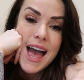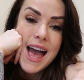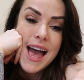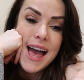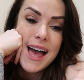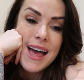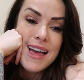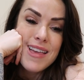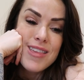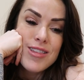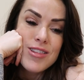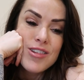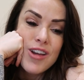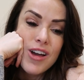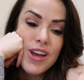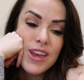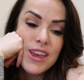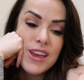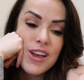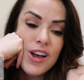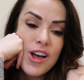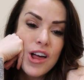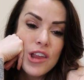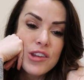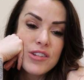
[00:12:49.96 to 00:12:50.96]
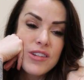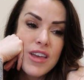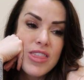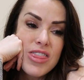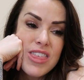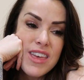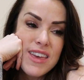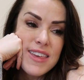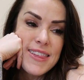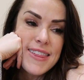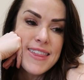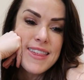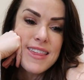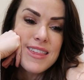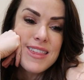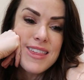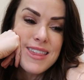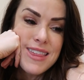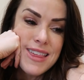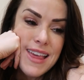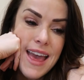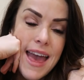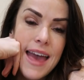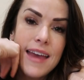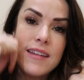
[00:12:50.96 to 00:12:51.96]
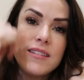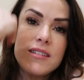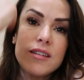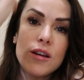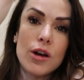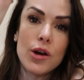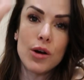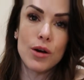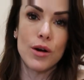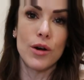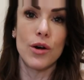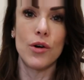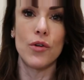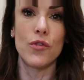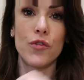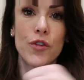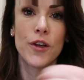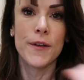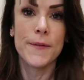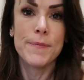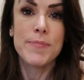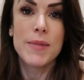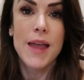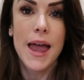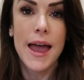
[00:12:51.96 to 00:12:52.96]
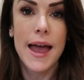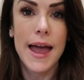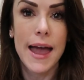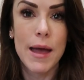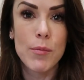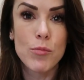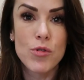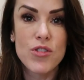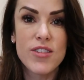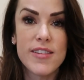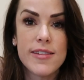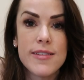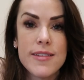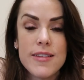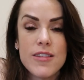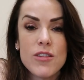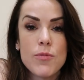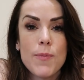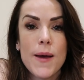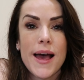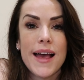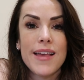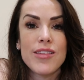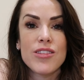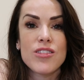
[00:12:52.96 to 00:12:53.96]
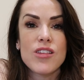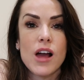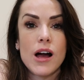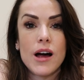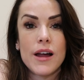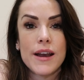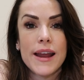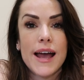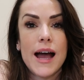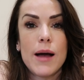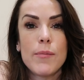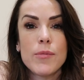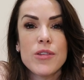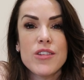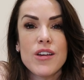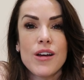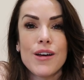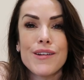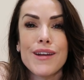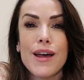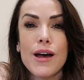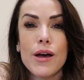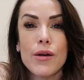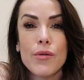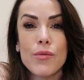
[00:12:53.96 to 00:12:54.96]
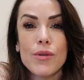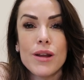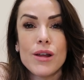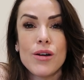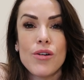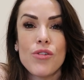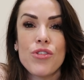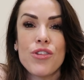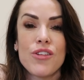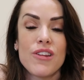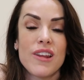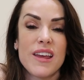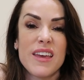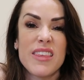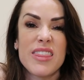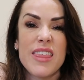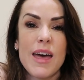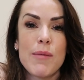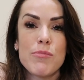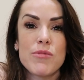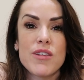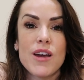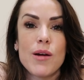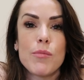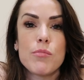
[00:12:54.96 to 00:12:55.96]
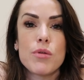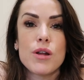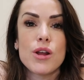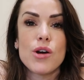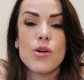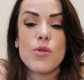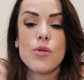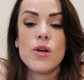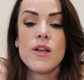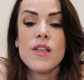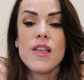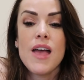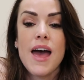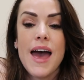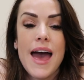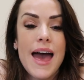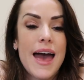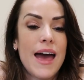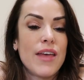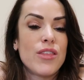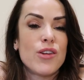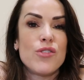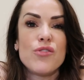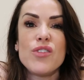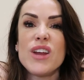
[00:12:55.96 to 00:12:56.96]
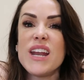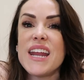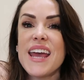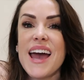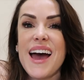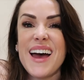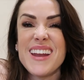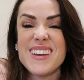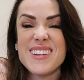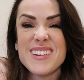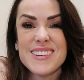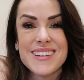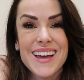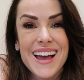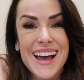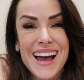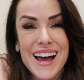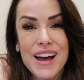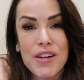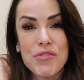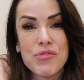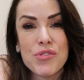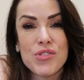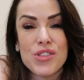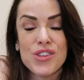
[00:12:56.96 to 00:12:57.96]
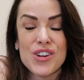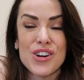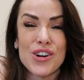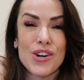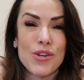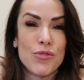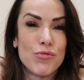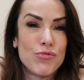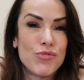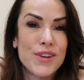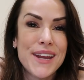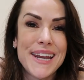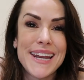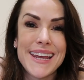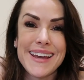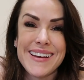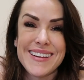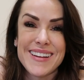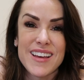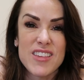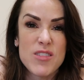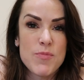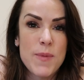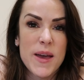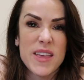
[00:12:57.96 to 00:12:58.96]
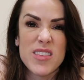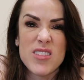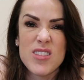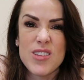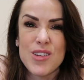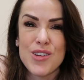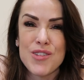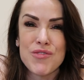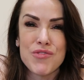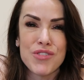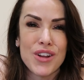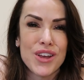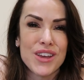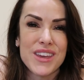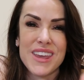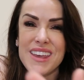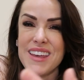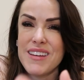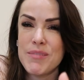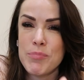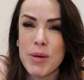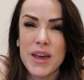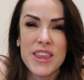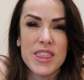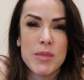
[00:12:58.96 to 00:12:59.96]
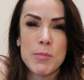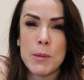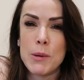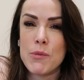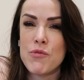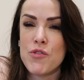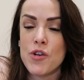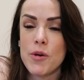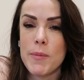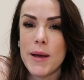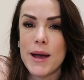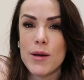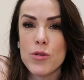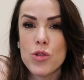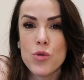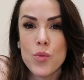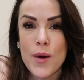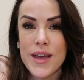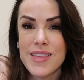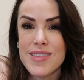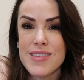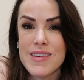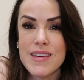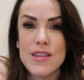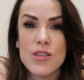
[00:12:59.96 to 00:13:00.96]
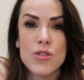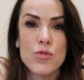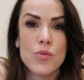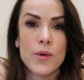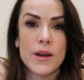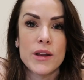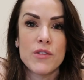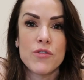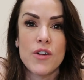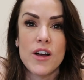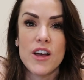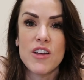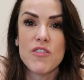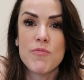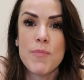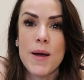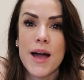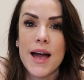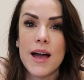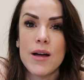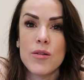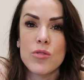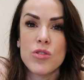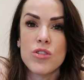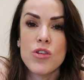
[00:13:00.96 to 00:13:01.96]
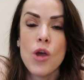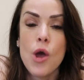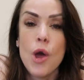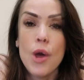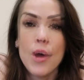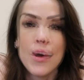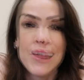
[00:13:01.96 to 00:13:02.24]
And I got this set of um, resistance bands on Amazon. I will also link them down below. Uh, they're really handy to have. They're really inexpensive. Like you pick them up for about 20 to 25 pounds.